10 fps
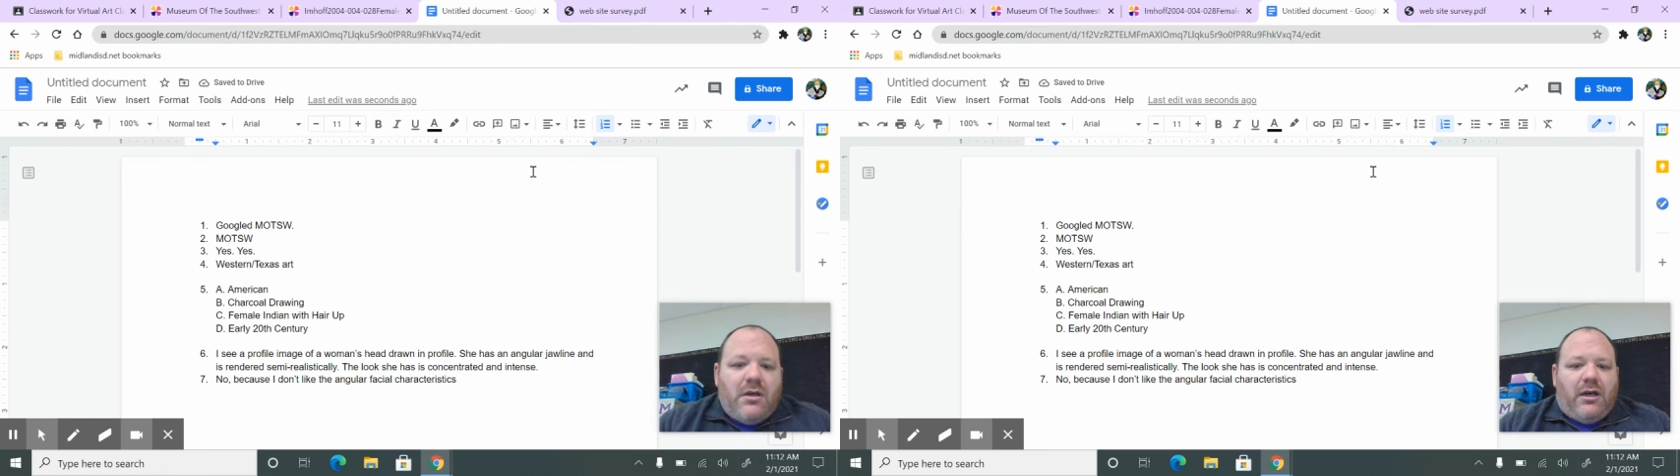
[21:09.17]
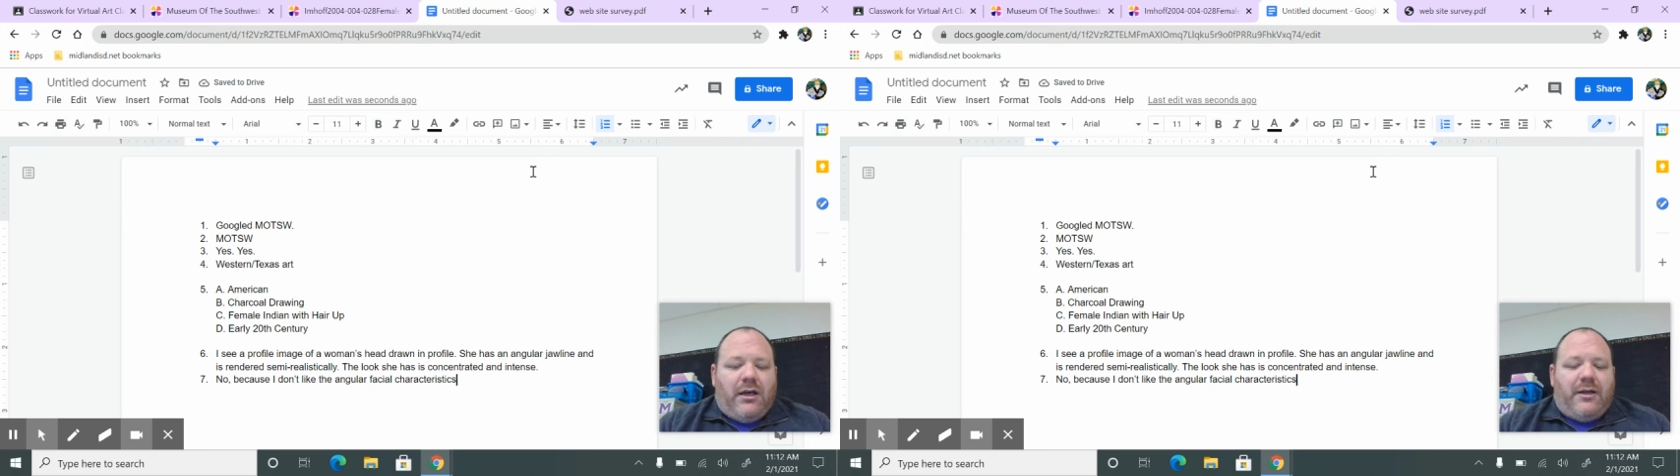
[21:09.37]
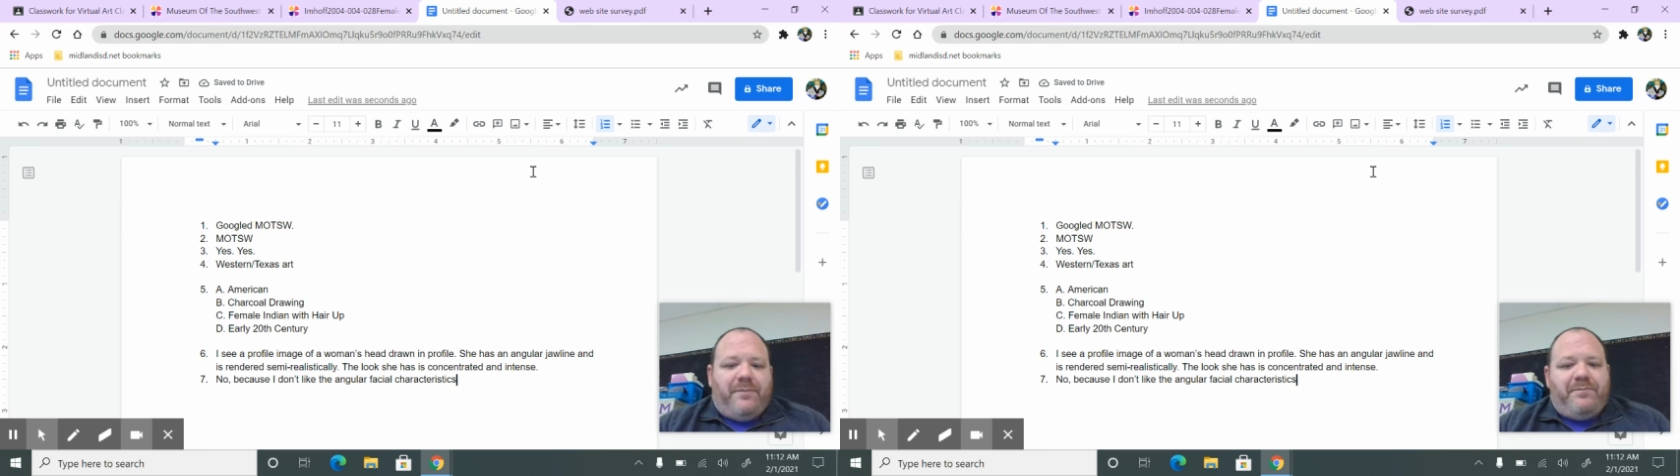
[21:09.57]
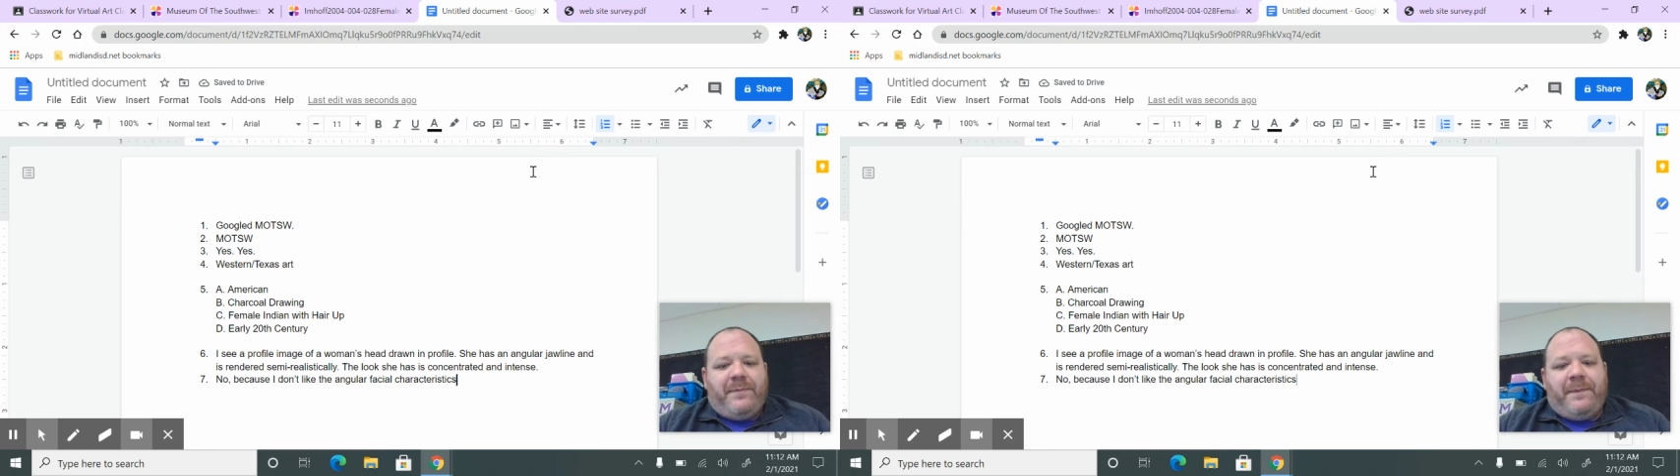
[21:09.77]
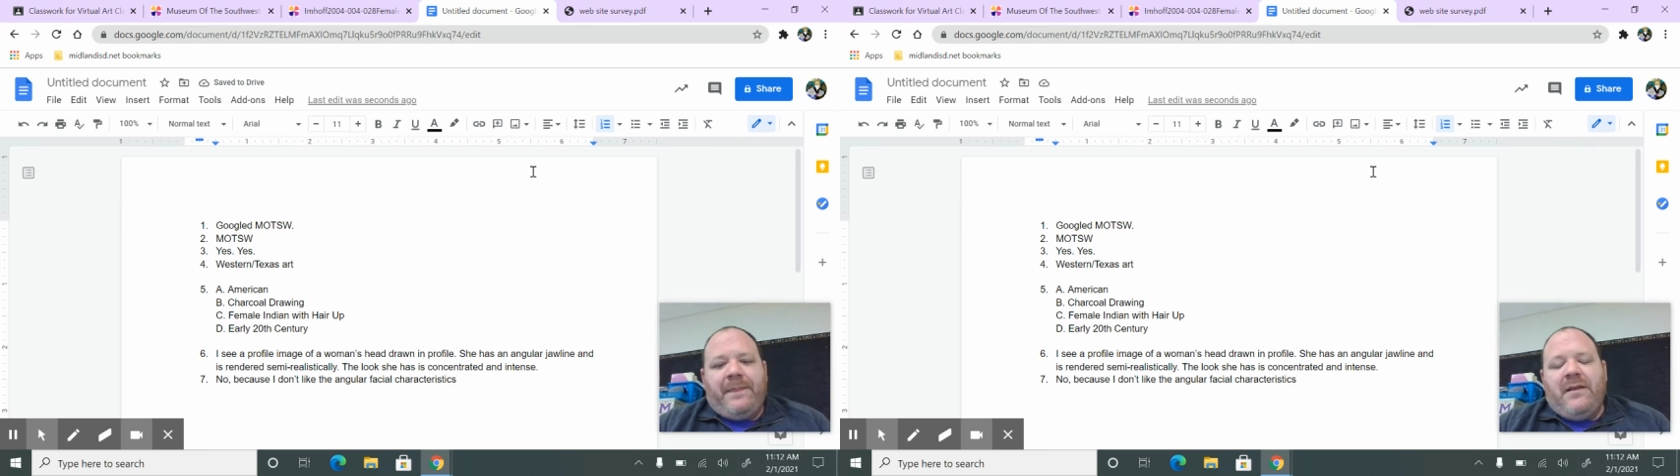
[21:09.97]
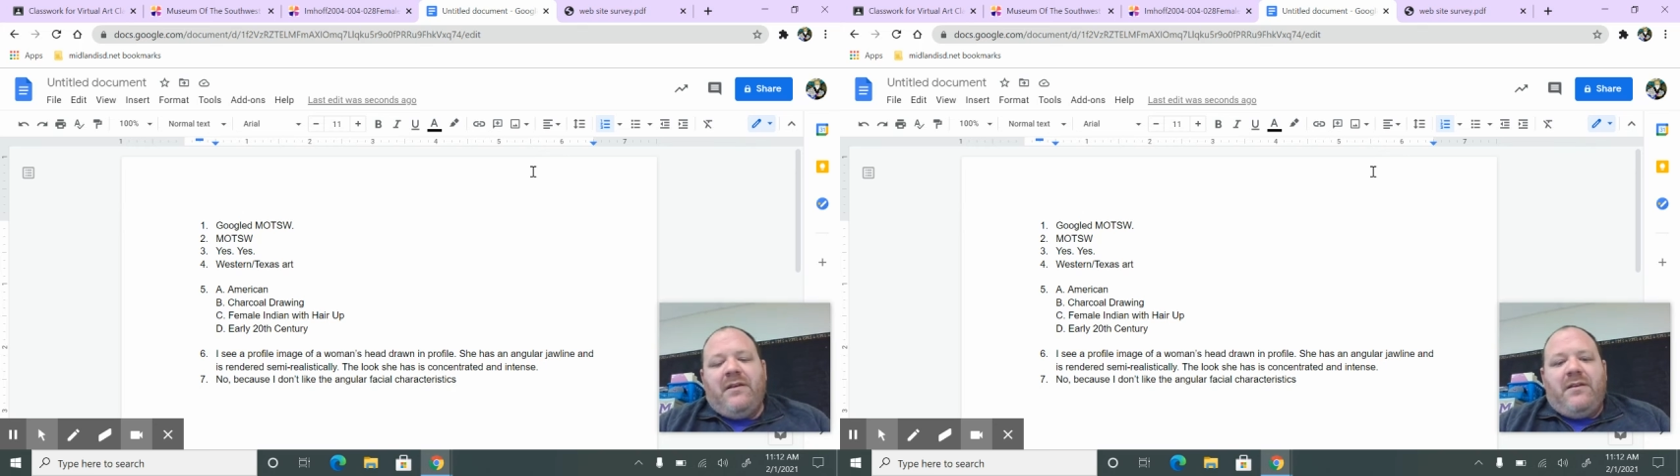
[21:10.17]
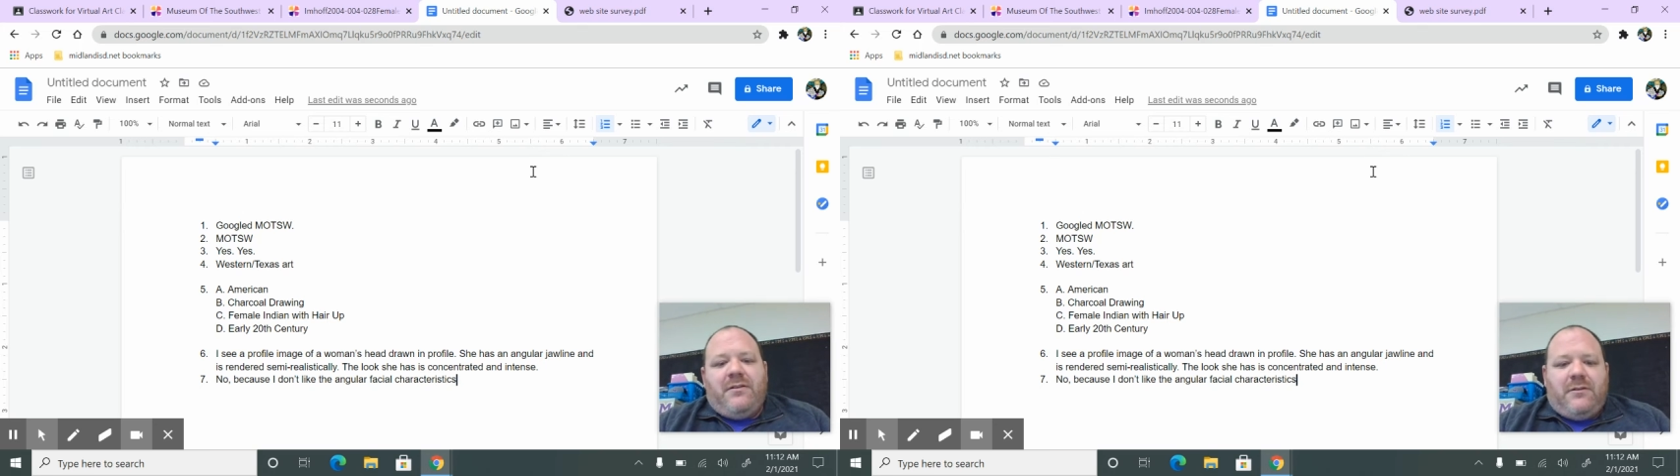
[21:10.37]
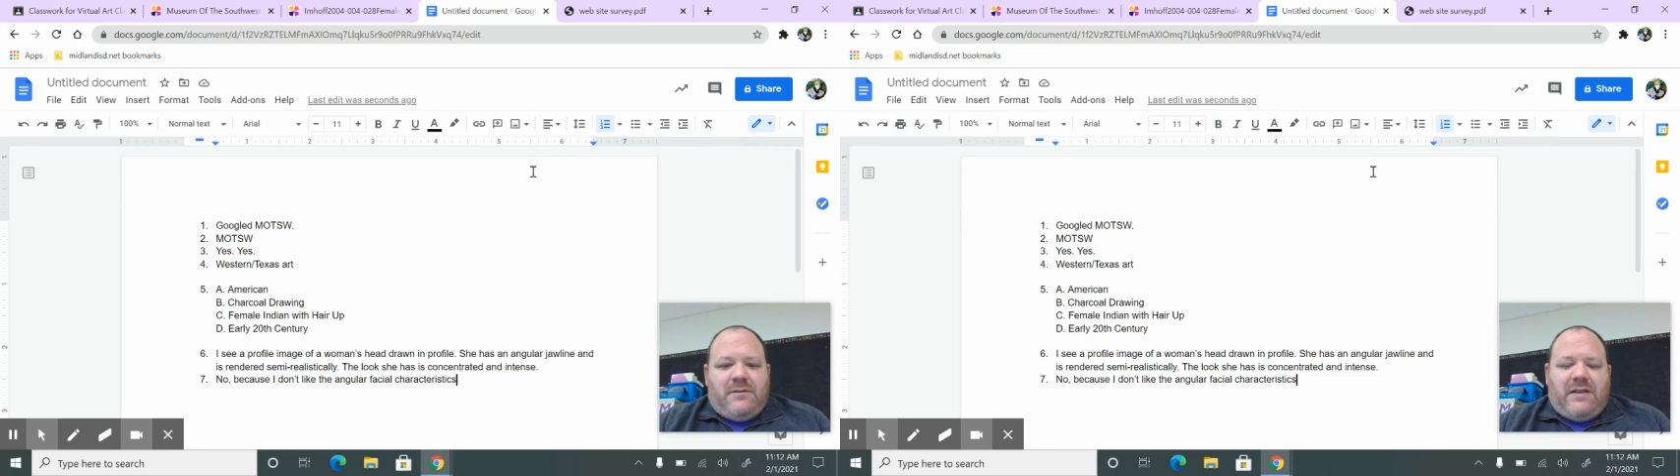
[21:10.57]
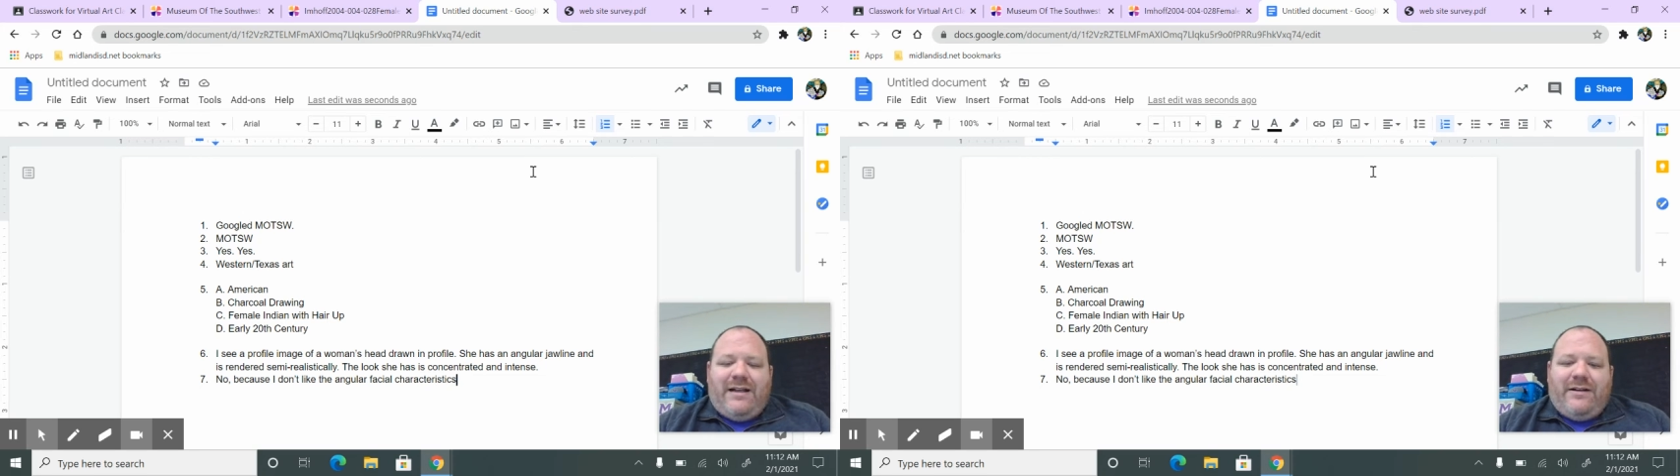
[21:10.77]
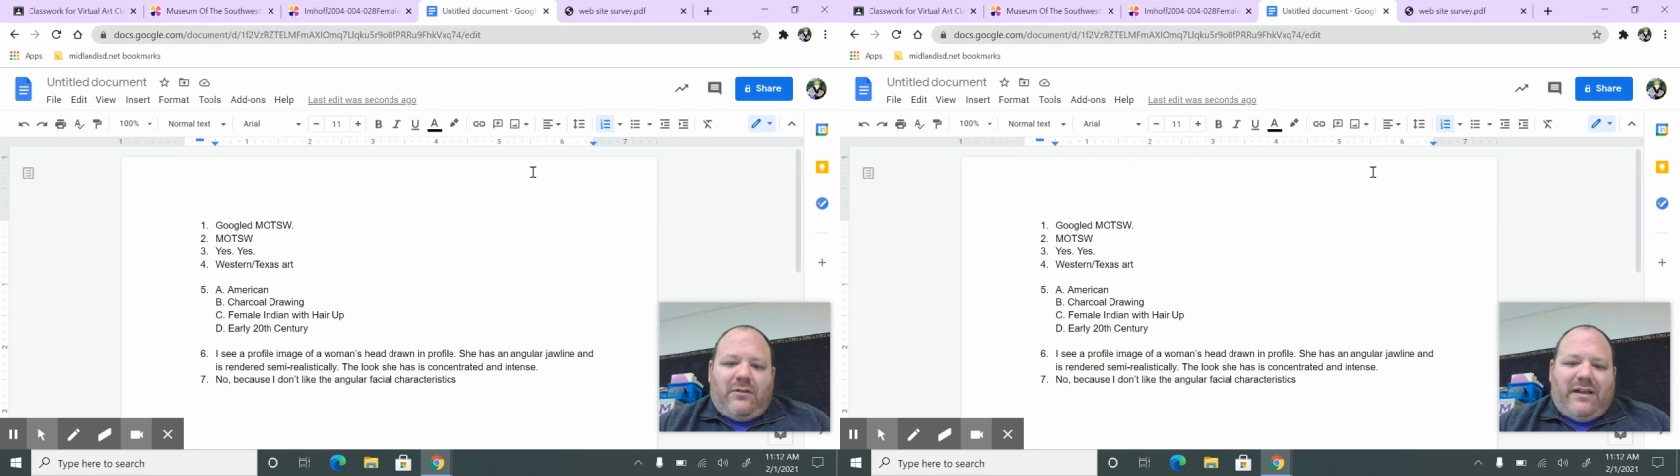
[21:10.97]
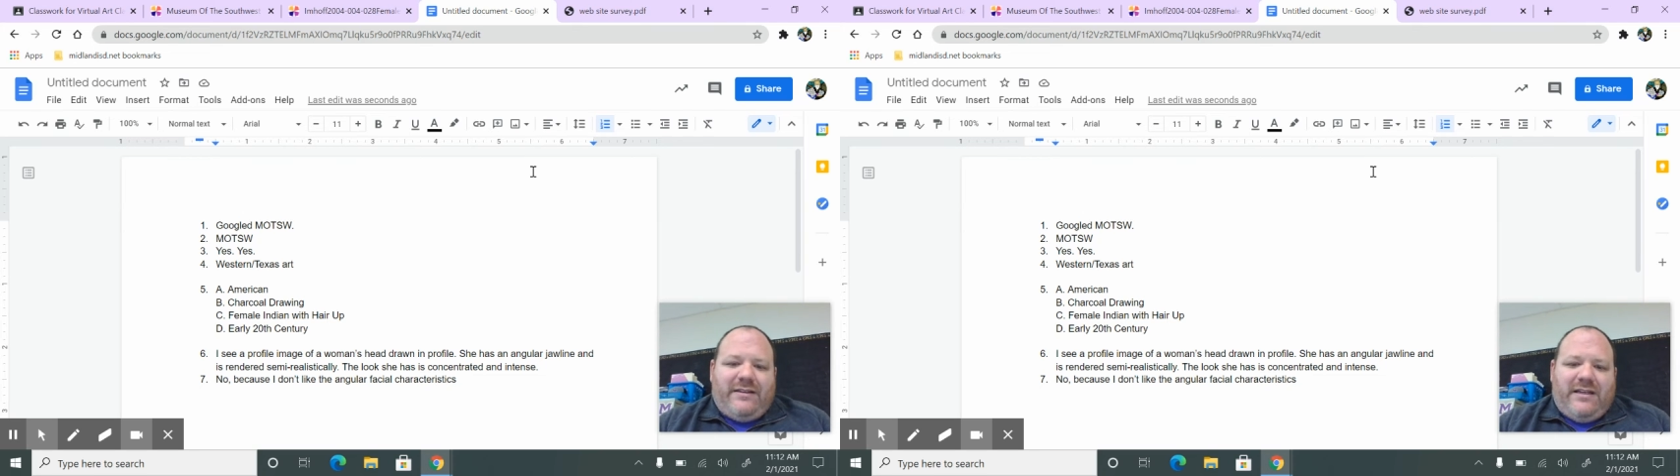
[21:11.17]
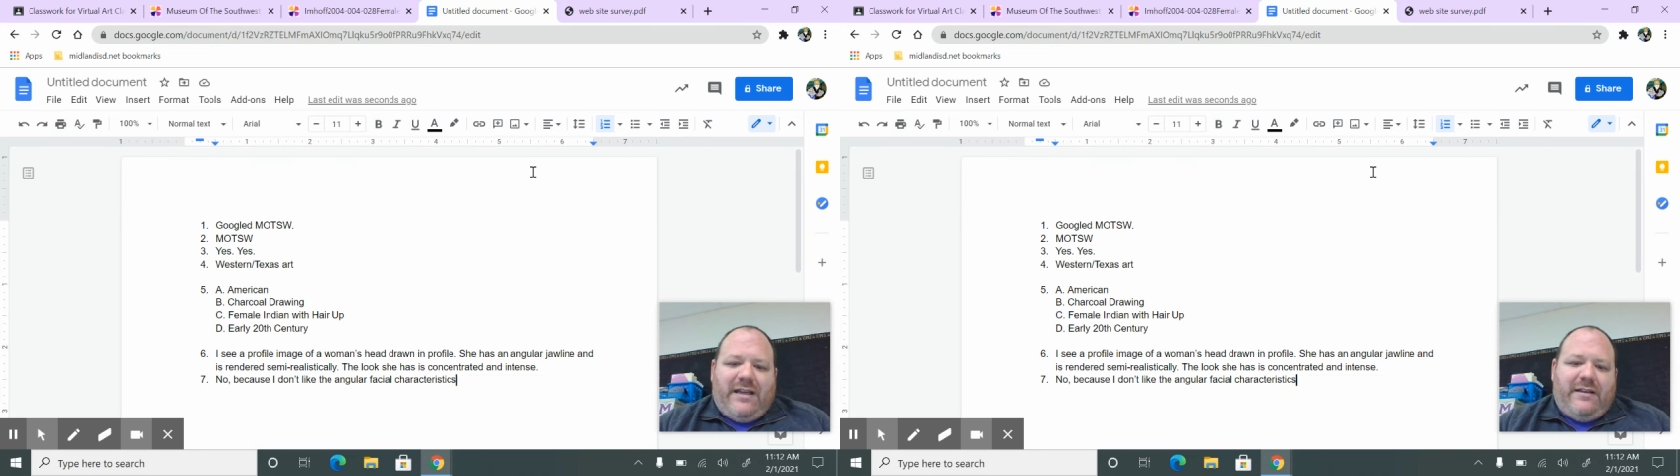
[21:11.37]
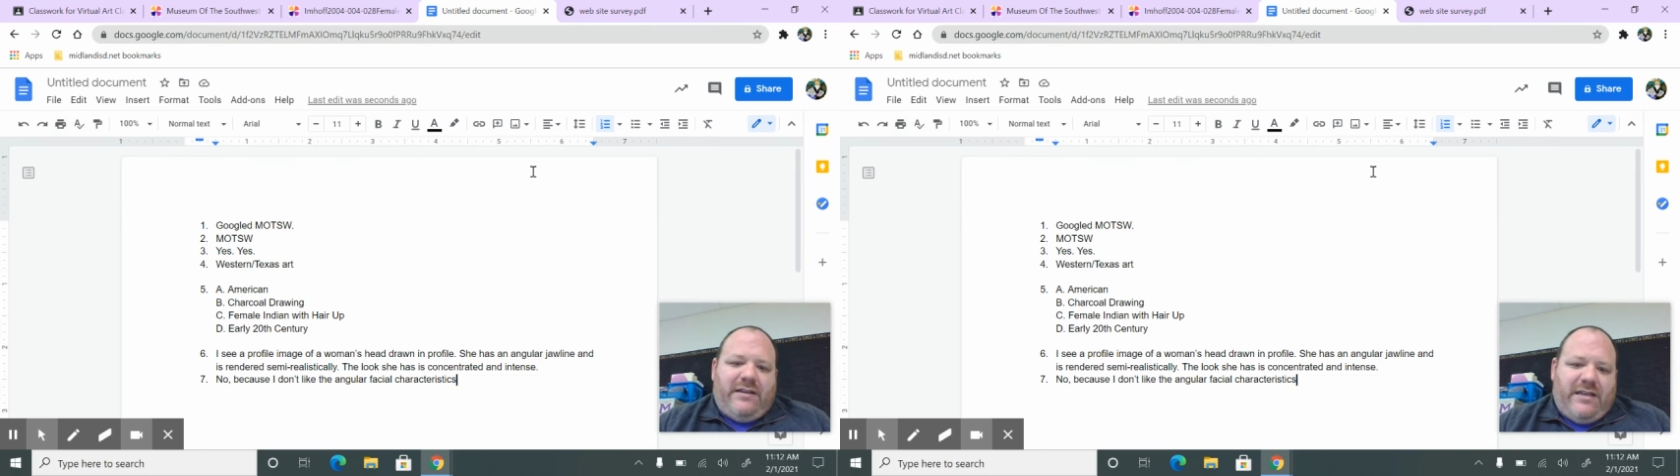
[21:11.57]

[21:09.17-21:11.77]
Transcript: Um, I don't like the